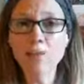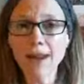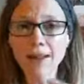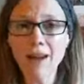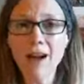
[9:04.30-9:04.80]

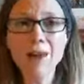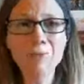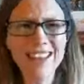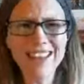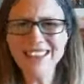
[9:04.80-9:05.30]
right along,
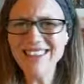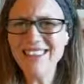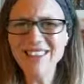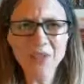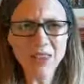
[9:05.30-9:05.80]
but yet
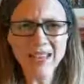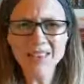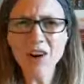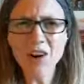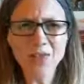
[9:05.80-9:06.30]
still
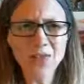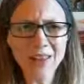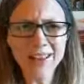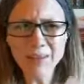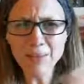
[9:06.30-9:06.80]
things aren't
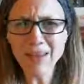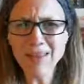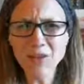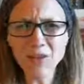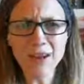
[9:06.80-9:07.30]
falling into
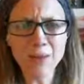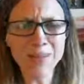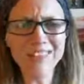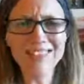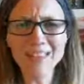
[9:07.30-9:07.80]
place and you're not
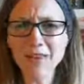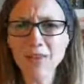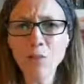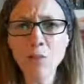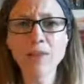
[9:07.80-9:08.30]

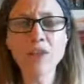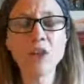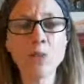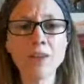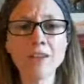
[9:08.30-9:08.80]
receiving the way that
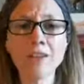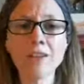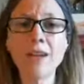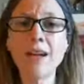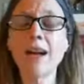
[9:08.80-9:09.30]
you want to,
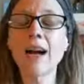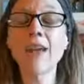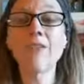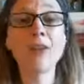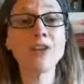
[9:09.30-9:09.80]
I
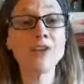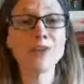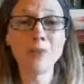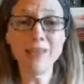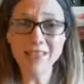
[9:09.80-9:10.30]
invite you
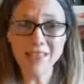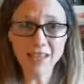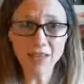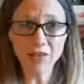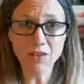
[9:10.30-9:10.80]
to be
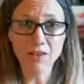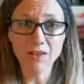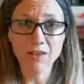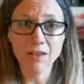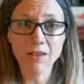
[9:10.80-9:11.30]
still
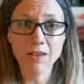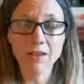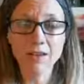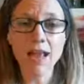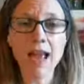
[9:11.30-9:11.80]

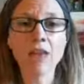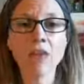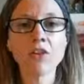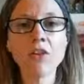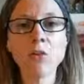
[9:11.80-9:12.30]
and
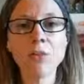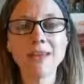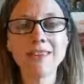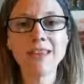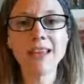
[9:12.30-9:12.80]
learn to
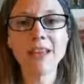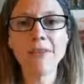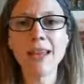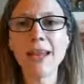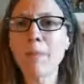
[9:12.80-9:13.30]
receive
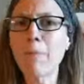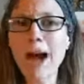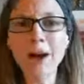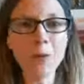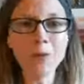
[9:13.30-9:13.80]
in a
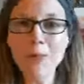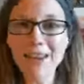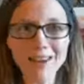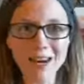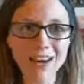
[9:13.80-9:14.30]
backward
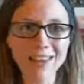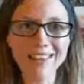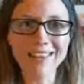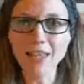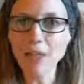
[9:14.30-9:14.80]
manner
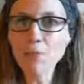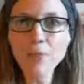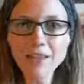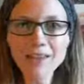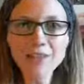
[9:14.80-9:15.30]
that's a little
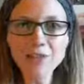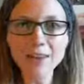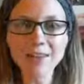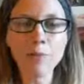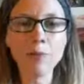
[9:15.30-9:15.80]
bit
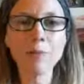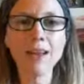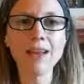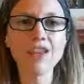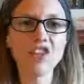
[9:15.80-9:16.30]
different than we've
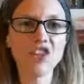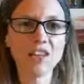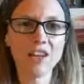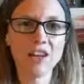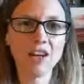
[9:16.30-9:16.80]
been
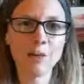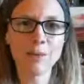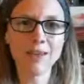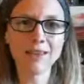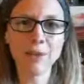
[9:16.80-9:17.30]
conditioned in our
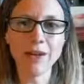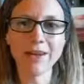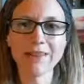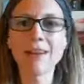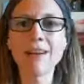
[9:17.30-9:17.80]
human
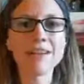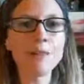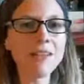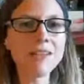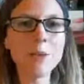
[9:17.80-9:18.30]
experience.
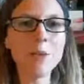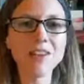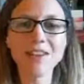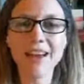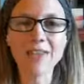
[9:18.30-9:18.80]
Somebody's here
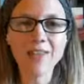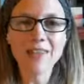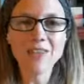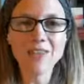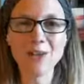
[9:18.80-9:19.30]
watching live. I'd
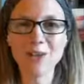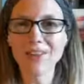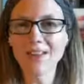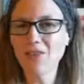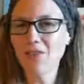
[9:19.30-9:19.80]
love to know who's
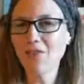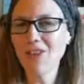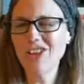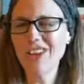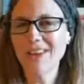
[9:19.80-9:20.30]
here. So if you
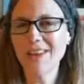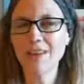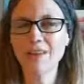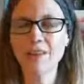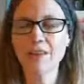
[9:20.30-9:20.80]
can chat in,
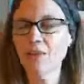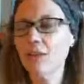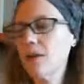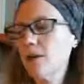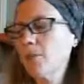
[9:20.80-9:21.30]
I'd just love
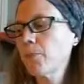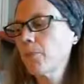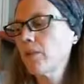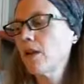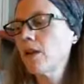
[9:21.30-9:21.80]
to know.
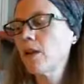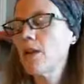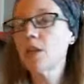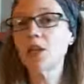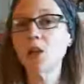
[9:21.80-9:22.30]

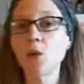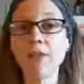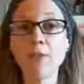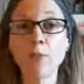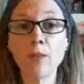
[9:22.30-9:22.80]
So
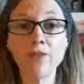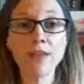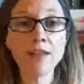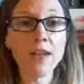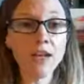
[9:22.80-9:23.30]
if you've been
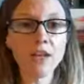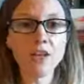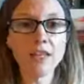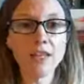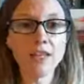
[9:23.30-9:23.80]
feeling that
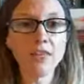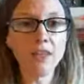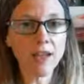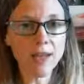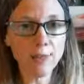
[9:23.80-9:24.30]
clarity, things falling
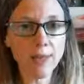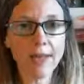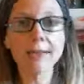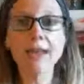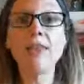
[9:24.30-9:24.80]
into
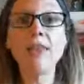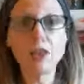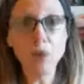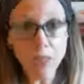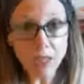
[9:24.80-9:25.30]
place, and then
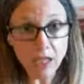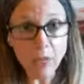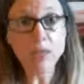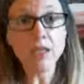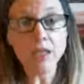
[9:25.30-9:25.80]
you've been dealing
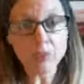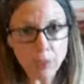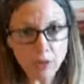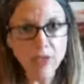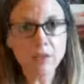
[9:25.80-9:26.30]
with
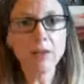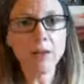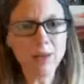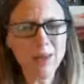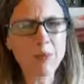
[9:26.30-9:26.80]
disruptions of other
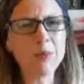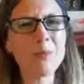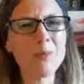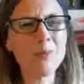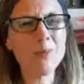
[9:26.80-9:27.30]
people,
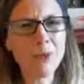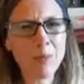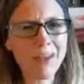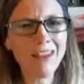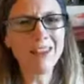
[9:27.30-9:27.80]
remember they're
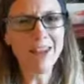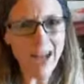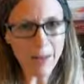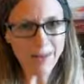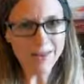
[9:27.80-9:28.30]
breaking their
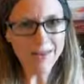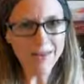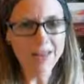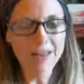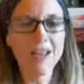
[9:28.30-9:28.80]
habits.
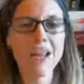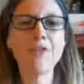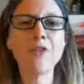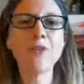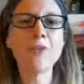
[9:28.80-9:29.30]

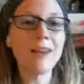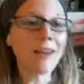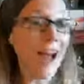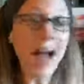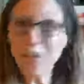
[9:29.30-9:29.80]
If you've been
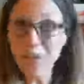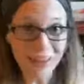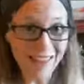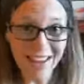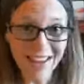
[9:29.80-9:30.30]
not
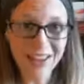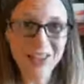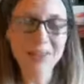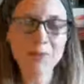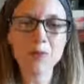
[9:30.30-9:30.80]
feeling that
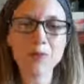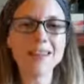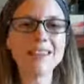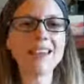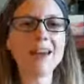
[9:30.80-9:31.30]
clarity and more
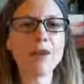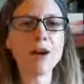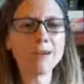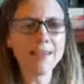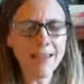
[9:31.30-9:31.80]
lost than ever,
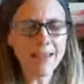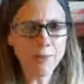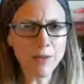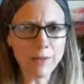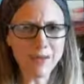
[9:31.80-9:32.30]
take time
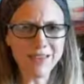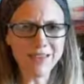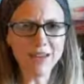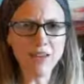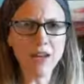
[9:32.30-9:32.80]
to be
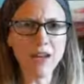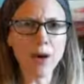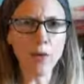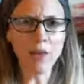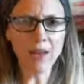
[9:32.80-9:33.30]
still and go
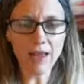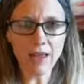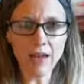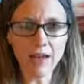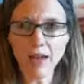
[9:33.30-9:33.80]

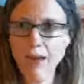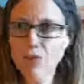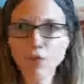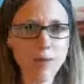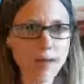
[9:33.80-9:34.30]
within I
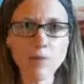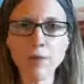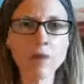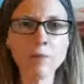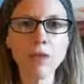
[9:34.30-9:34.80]
trust,
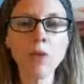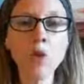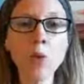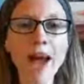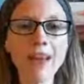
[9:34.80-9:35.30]
believe me, you
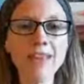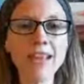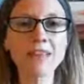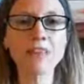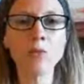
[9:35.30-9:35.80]
have the
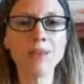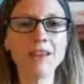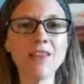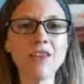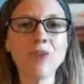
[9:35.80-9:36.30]
answer
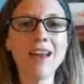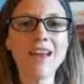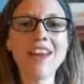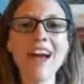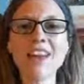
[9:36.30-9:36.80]
within you.
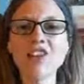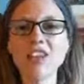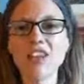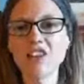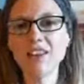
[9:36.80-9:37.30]
That
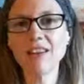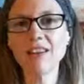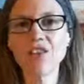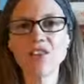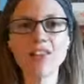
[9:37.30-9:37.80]
agitation is
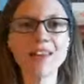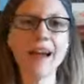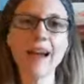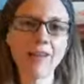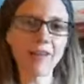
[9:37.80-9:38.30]
your
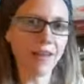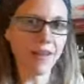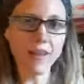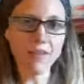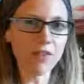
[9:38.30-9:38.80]
denial
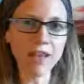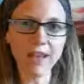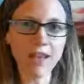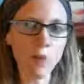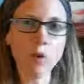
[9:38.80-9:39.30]
of
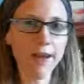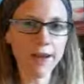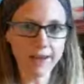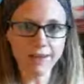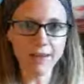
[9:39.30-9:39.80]
looking at what it
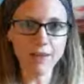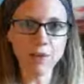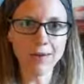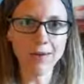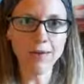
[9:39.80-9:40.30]
is that you
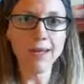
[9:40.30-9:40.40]
know.